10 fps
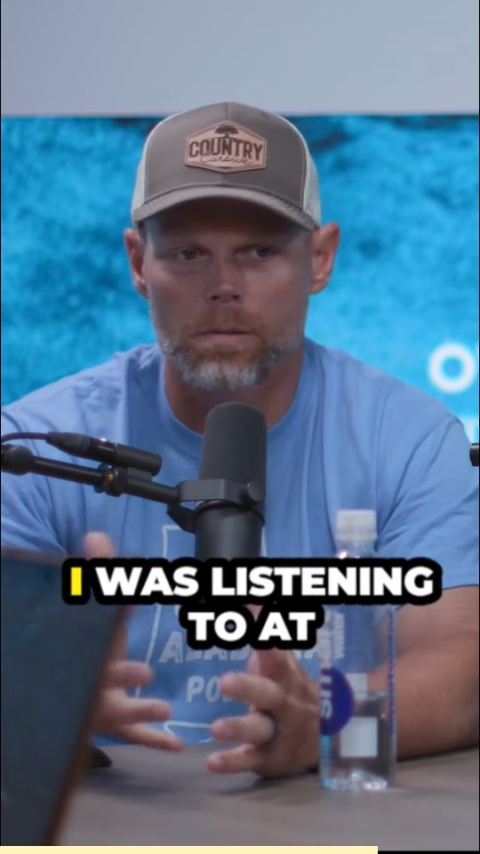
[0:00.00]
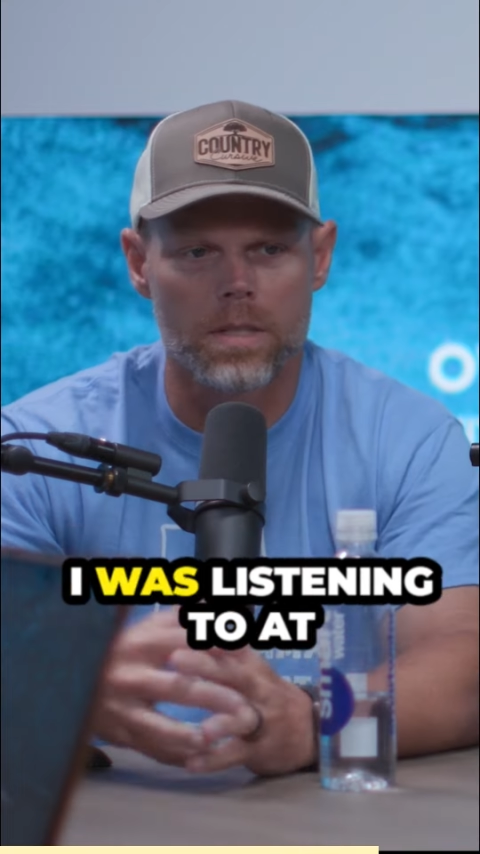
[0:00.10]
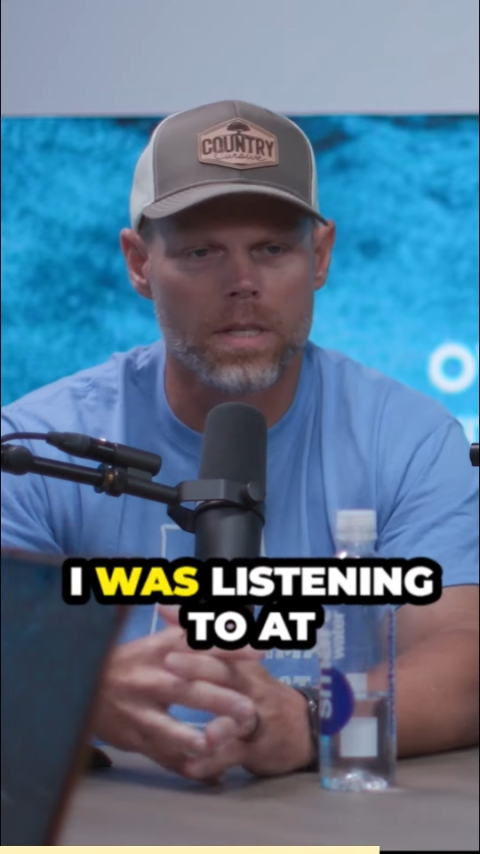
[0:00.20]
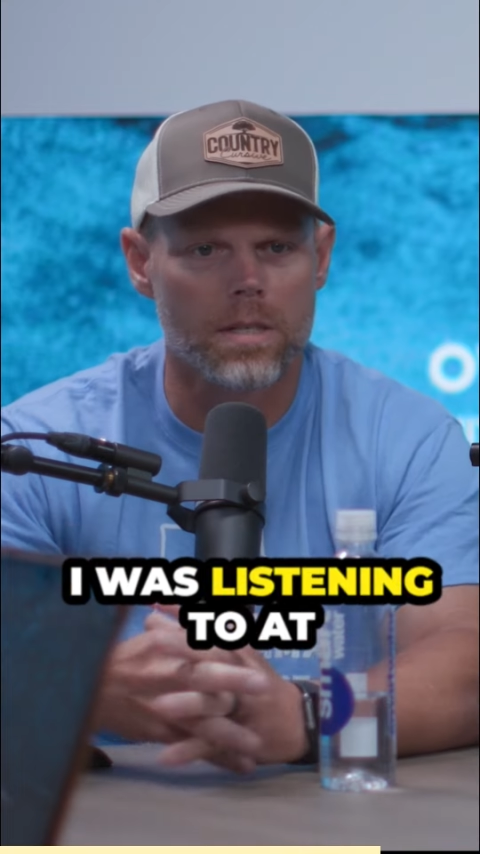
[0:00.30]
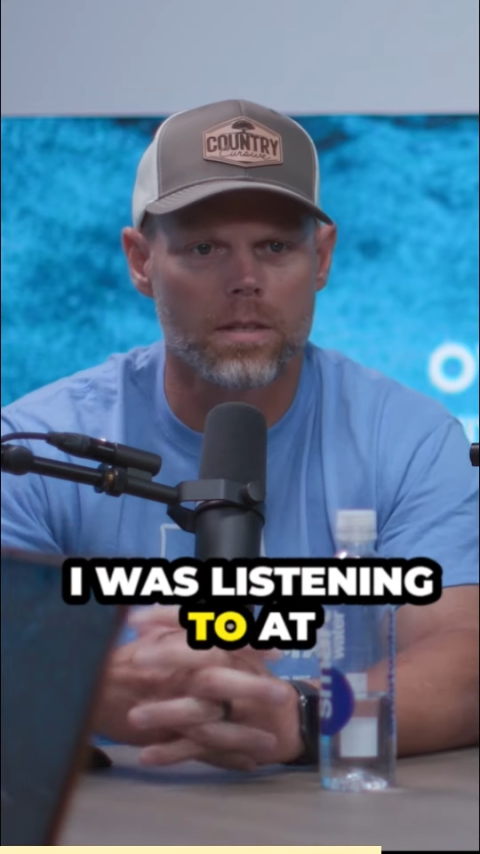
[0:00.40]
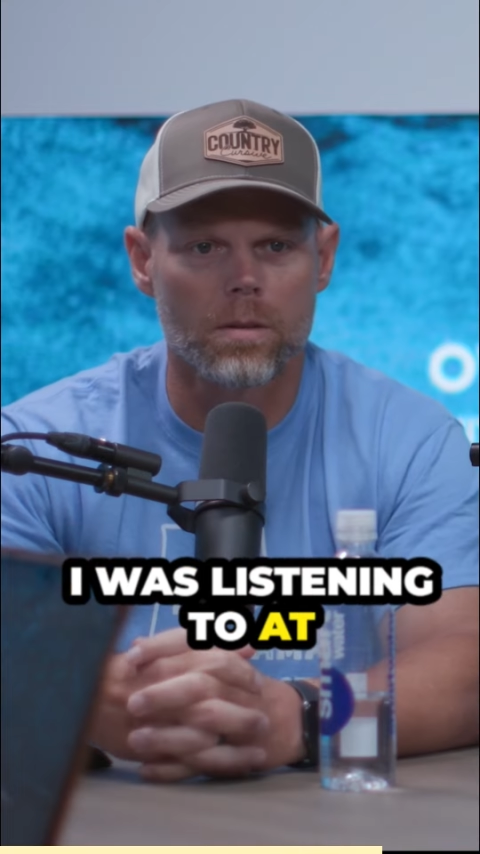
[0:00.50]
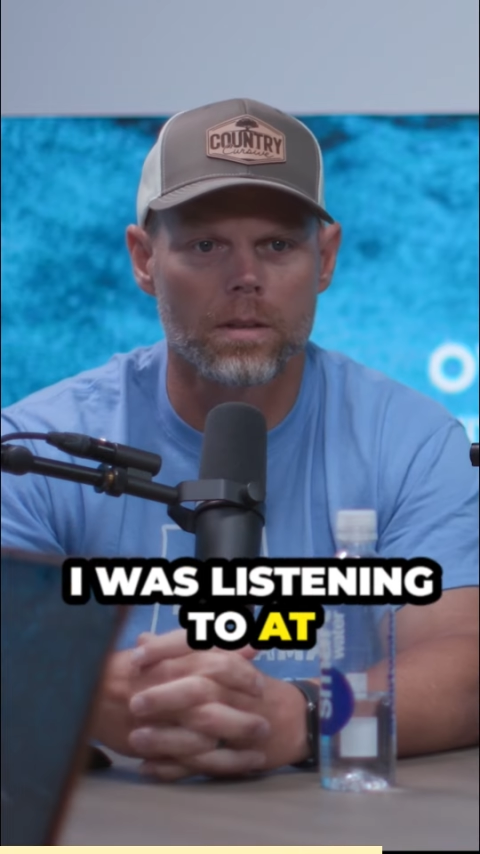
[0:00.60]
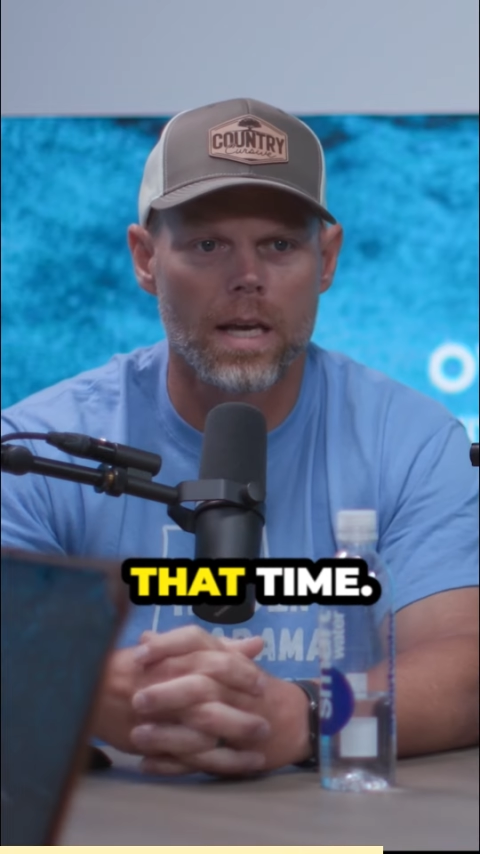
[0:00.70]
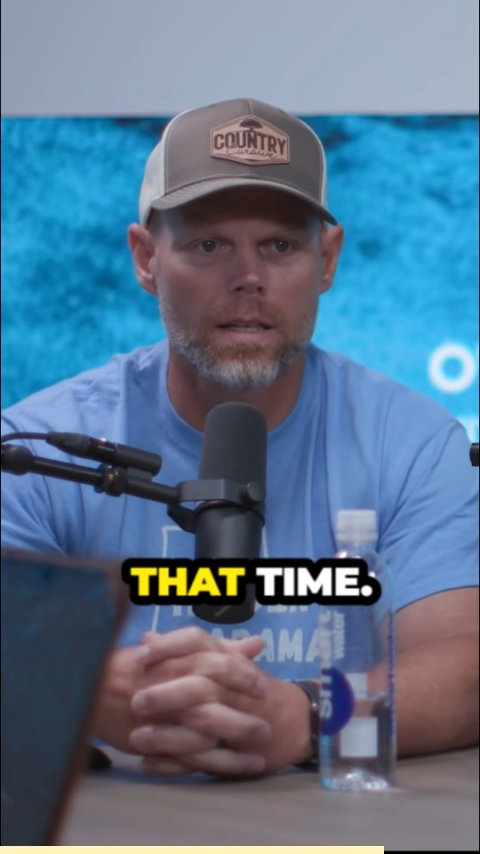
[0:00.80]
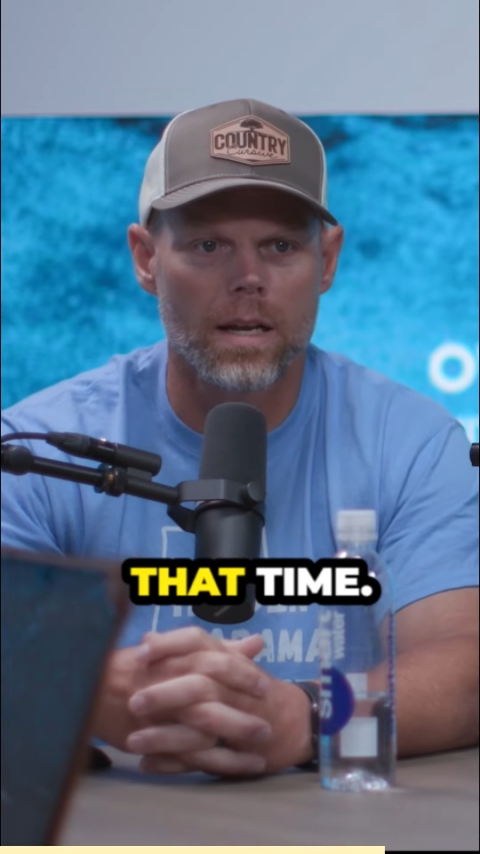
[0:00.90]
was listening to
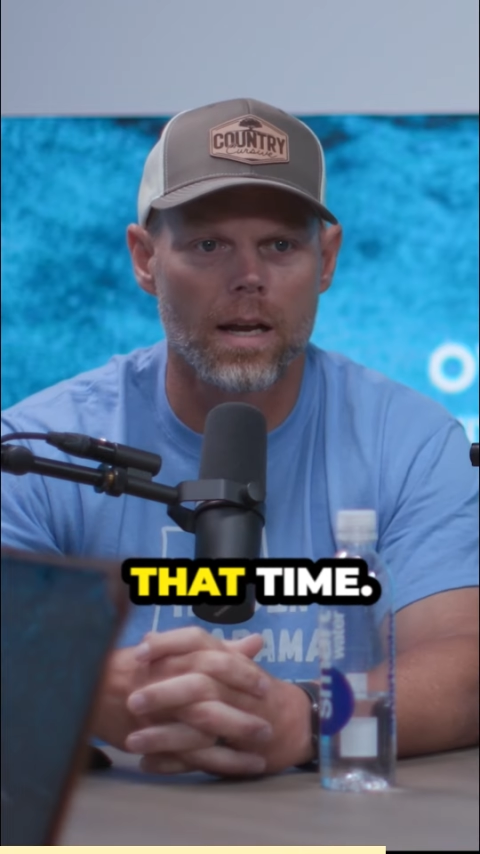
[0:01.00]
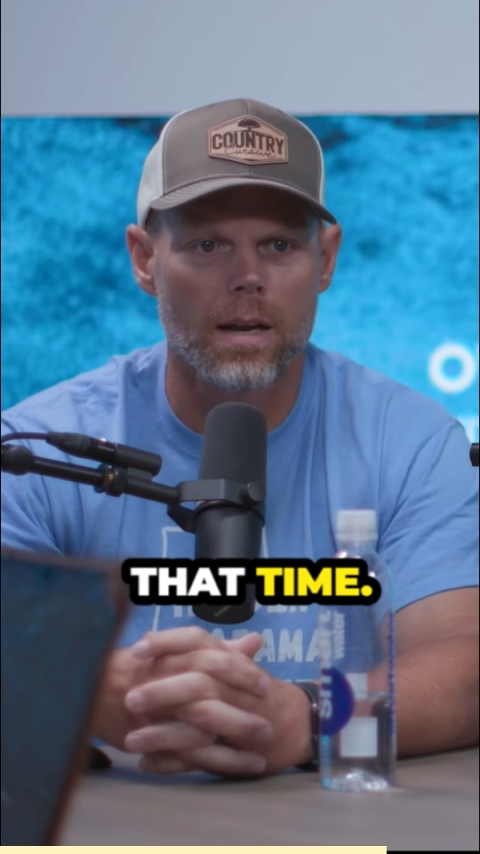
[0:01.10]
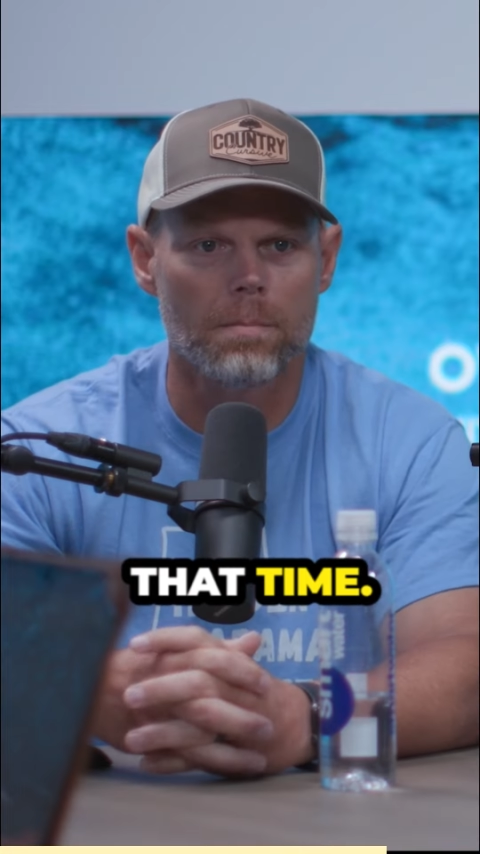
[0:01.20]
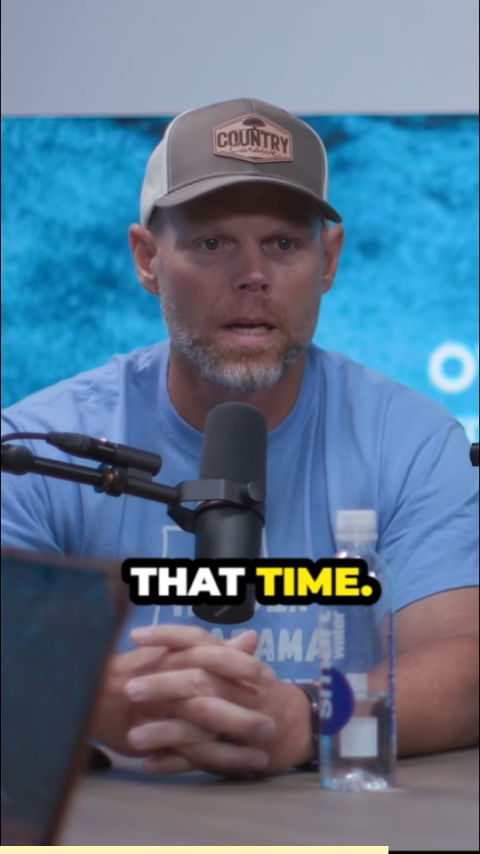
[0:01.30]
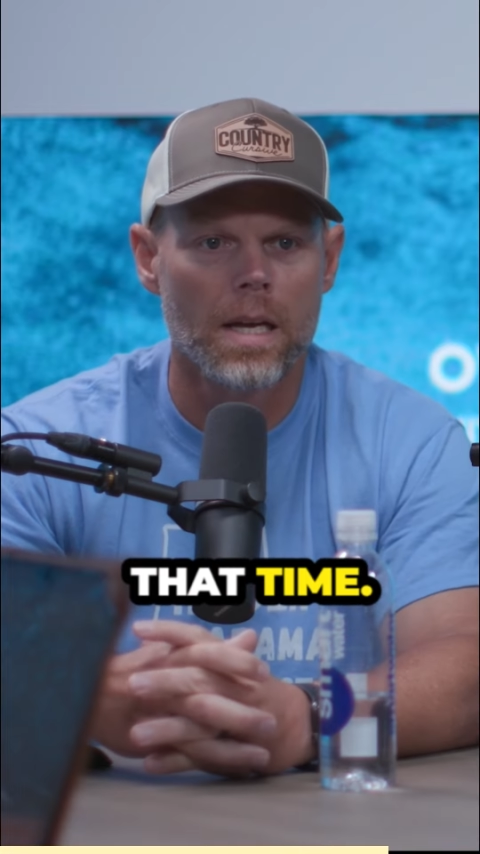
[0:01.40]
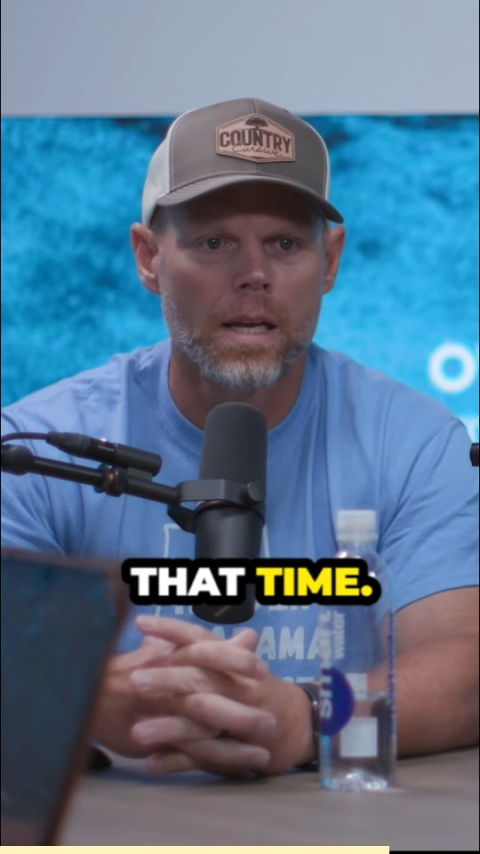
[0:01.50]
at that time.